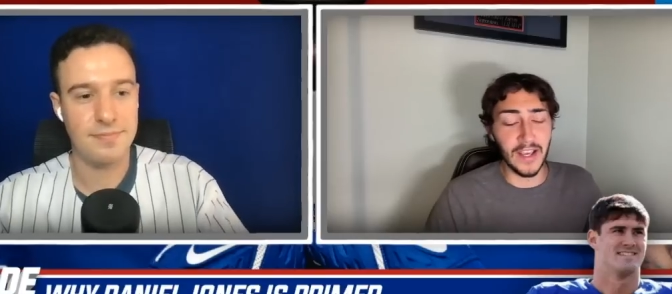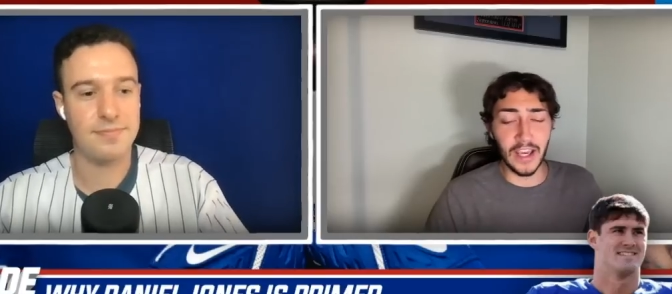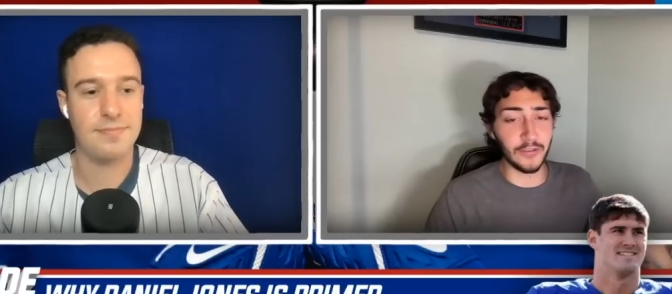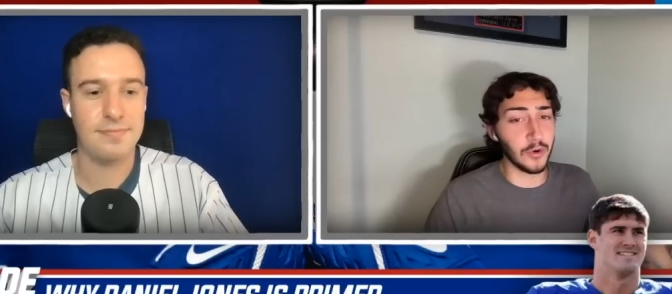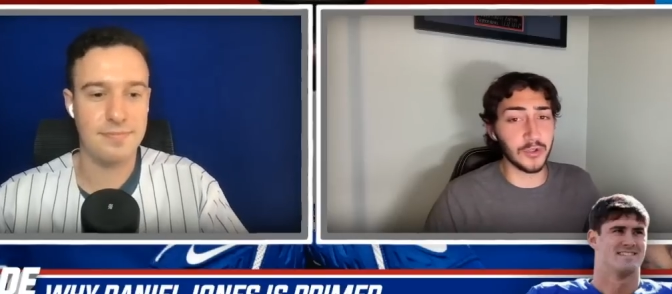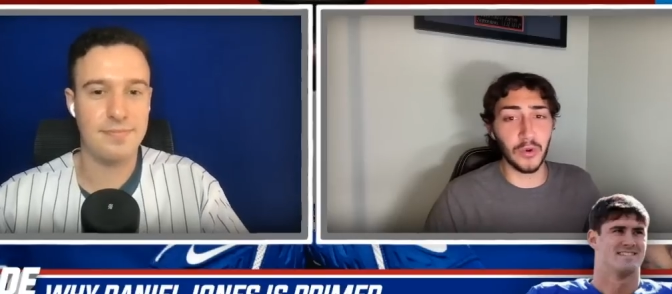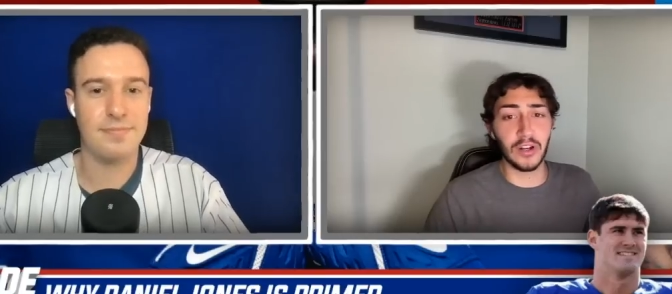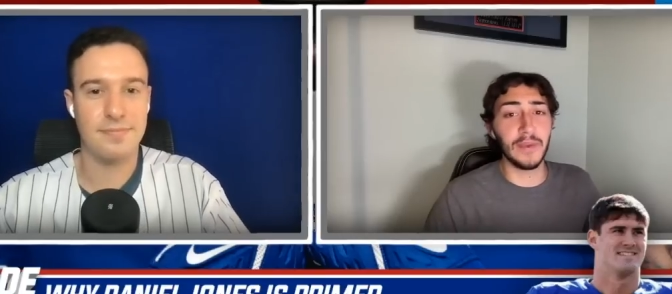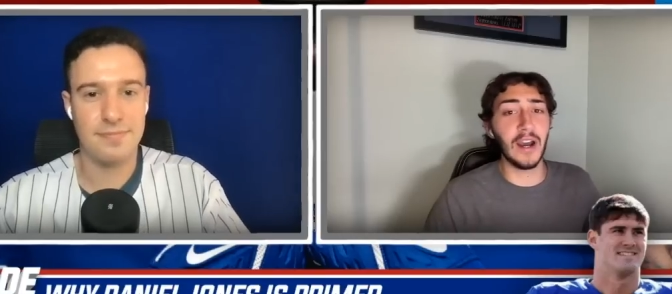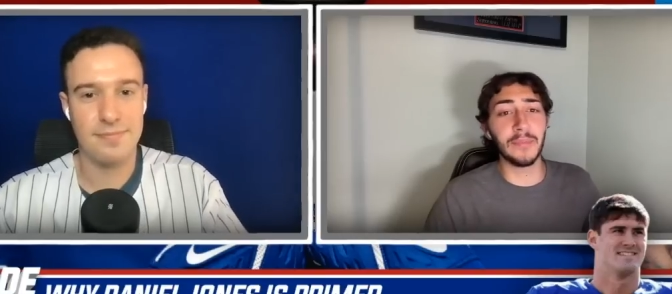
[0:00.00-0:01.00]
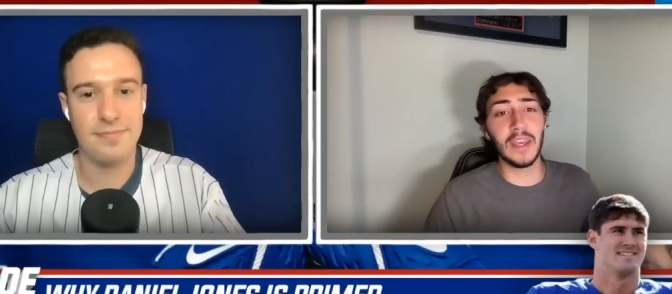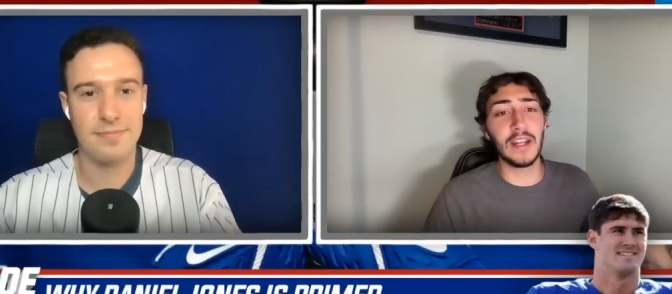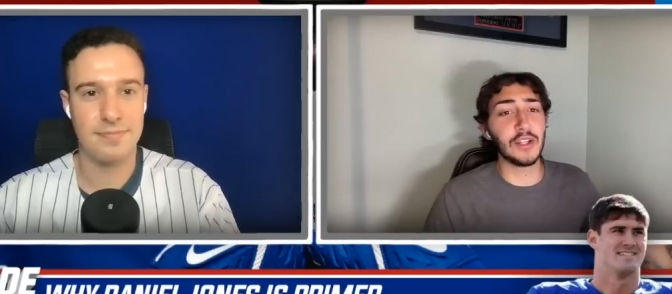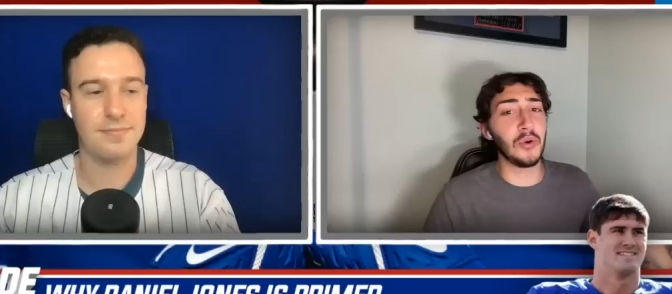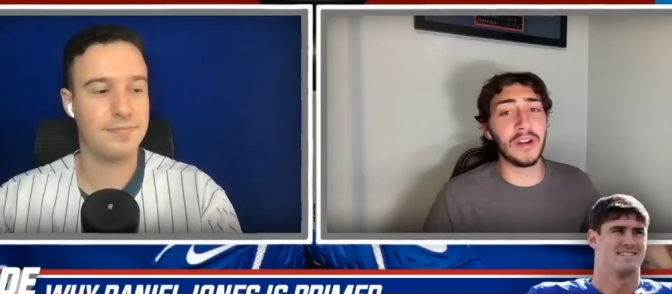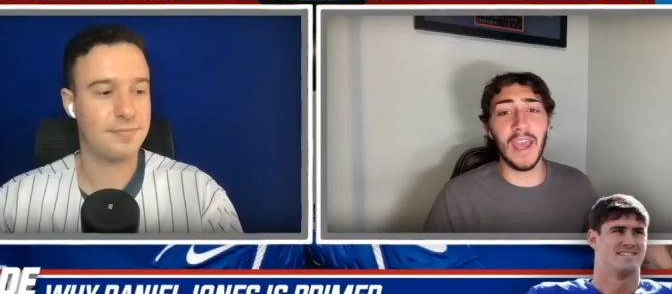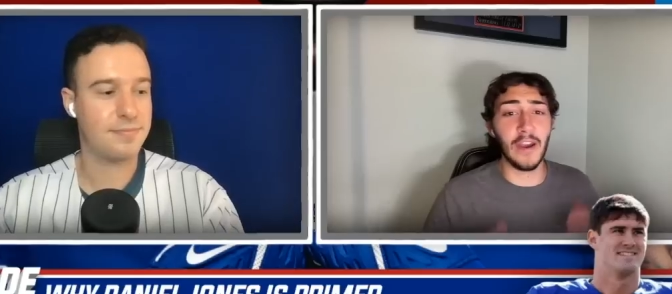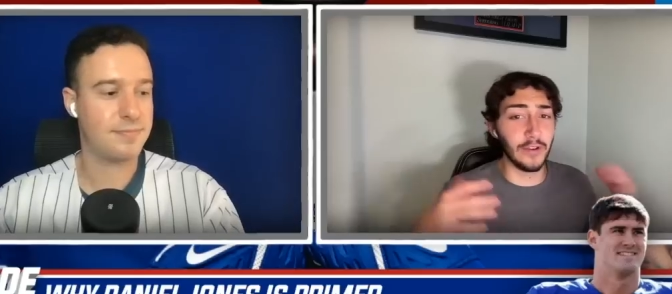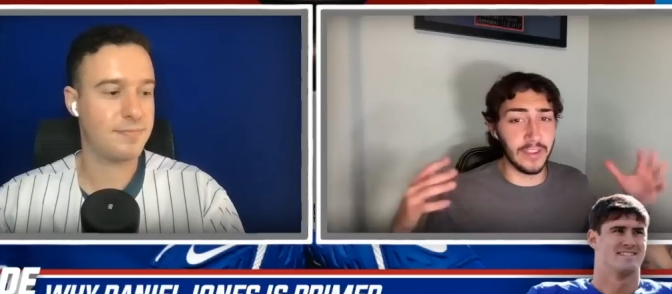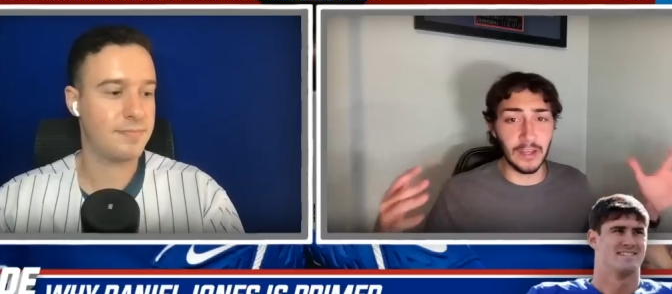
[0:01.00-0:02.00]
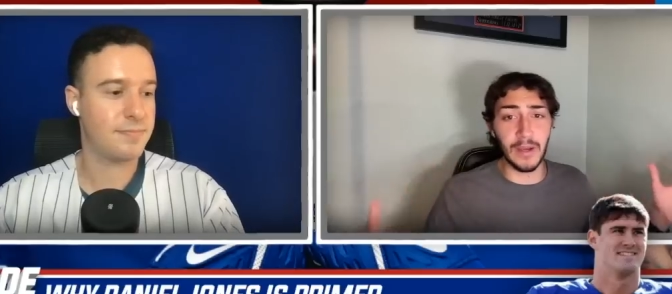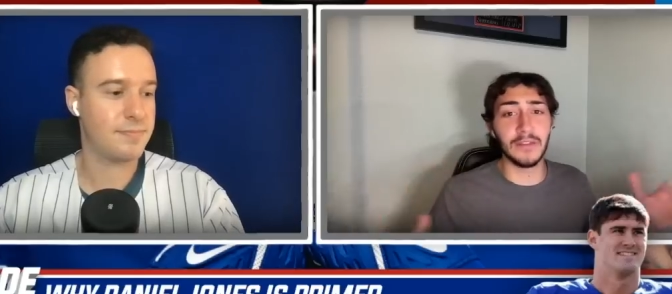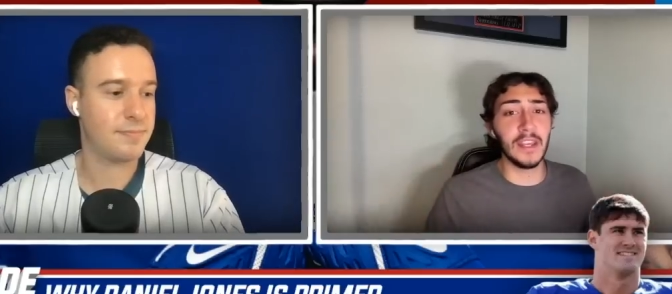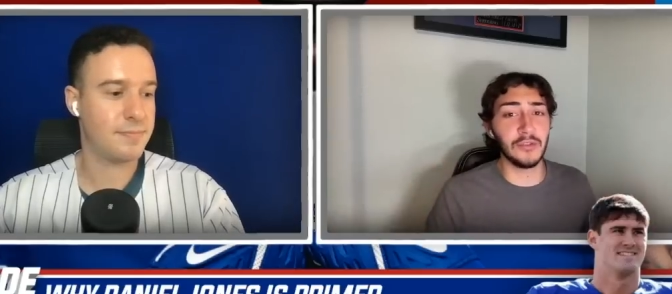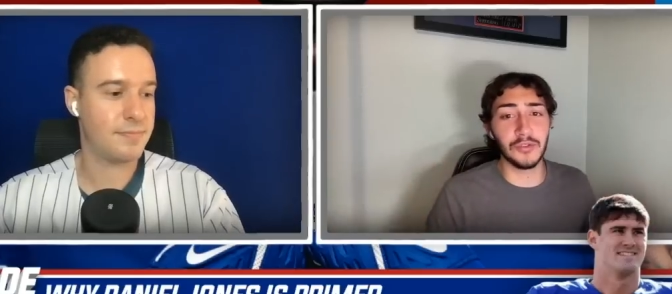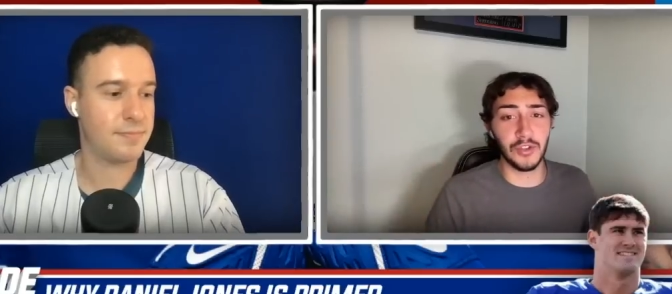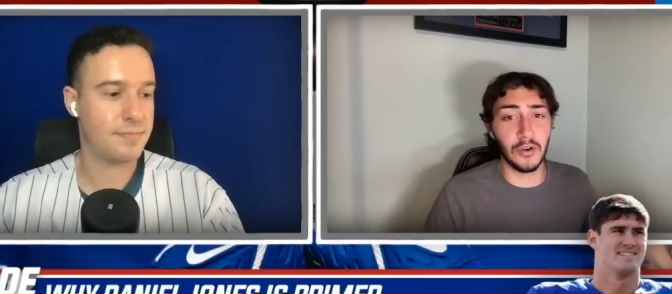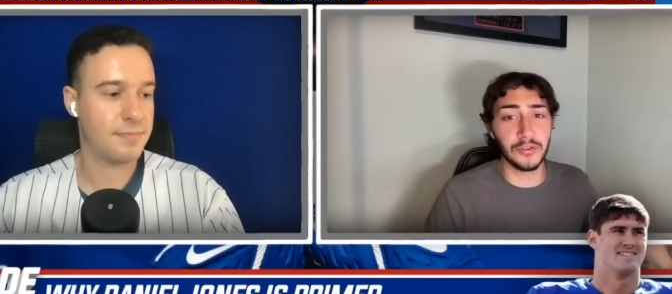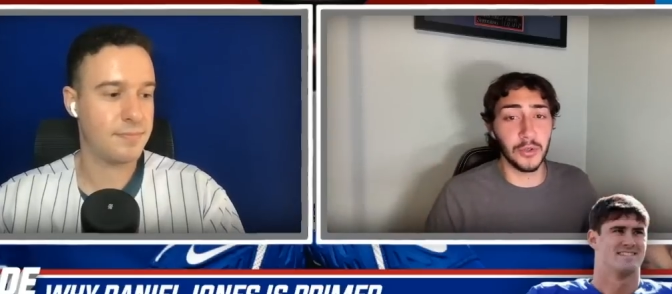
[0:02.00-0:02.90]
Speaker 1: And of course, we're going to be updating you on everything about Daniel Jones,